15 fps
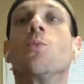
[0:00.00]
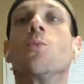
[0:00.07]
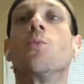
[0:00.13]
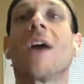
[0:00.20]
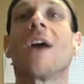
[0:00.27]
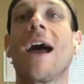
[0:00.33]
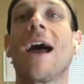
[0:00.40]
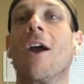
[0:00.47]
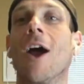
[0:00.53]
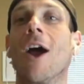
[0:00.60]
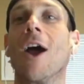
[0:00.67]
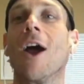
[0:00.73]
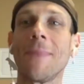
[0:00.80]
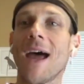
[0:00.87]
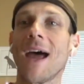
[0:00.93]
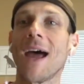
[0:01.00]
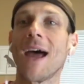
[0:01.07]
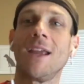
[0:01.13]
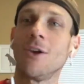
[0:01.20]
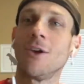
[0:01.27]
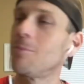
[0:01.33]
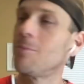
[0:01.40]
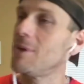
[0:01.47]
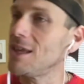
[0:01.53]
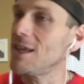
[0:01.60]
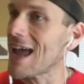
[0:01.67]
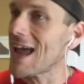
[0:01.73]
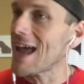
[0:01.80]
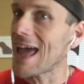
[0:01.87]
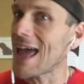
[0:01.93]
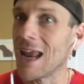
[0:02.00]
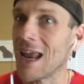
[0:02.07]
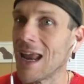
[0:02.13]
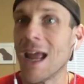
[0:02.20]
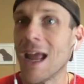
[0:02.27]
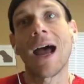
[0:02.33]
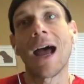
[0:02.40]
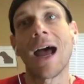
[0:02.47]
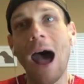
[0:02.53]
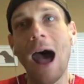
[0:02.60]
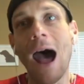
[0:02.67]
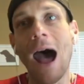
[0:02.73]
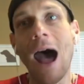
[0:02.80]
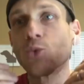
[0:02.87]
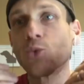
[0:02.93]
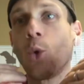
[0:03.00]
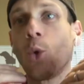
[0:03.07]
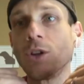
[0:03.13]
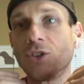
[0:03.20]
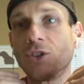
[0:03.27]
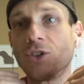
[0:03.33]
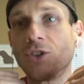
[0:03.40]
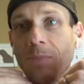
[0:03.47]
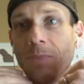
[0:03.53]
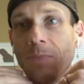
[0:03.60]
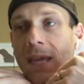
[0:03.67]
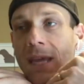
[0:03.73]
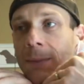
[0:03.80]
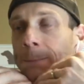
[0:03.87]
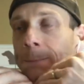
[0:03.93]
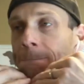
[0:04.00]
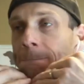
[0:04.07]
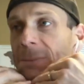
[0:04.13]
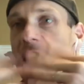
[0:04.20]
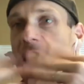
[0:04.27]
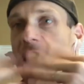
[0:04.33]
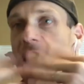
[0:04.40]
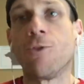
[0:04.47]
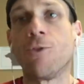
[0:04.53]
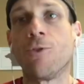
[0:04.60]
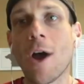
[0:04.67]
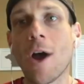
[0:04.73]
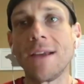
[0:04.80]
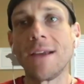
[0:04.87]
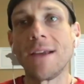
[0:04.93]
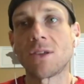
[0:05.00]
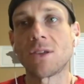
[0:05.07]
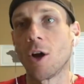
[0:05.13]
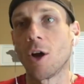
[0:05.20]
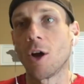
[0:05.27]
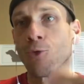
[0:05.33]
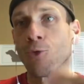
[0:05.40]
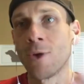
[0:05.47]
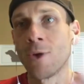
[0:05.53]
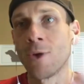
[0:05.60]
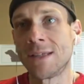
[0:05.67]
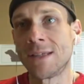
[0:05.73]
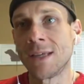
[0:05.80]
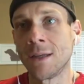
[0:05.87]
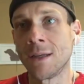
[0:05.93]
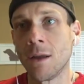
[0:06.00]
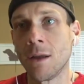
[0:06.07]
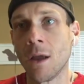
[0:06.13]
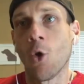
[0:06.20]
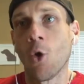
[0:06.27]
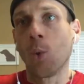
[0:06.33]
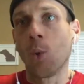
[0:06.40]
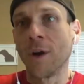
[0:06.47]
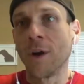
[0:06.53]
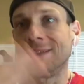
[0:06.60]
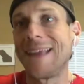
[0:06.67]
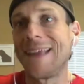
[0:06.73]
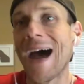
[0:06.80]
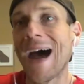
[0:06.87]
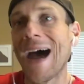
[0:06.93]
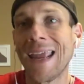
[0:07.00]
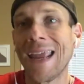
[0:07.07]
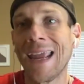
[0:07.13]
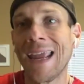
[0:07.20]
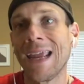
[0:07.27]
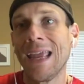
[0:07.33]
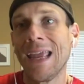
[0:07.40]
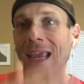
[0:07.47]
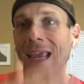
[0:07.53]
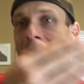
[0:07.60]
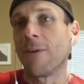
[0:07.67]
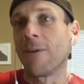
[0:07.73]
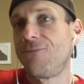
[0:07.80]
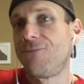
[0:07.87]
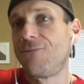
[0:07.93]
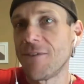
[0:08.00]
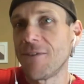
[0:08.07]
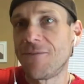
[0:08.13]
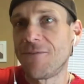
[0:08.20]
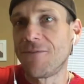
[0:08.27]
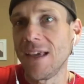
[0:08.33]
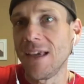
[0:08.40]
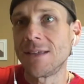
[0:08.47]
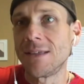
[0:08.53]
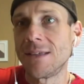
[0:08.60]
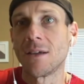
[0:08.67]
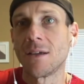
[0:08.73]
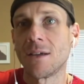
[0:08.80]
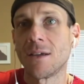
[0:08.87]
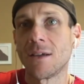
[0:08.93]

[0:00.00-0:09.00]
desire. I'm not here to be your daddy. I just want to be a voice of reason. We're dying in our 50s